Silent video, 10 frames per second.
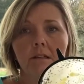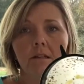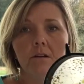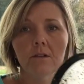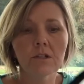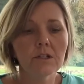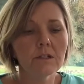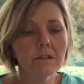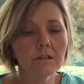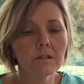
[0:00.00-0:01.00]
So it's
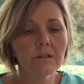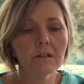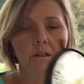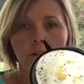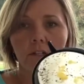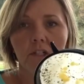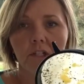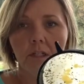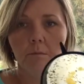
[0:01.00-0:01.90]
just a, a cheap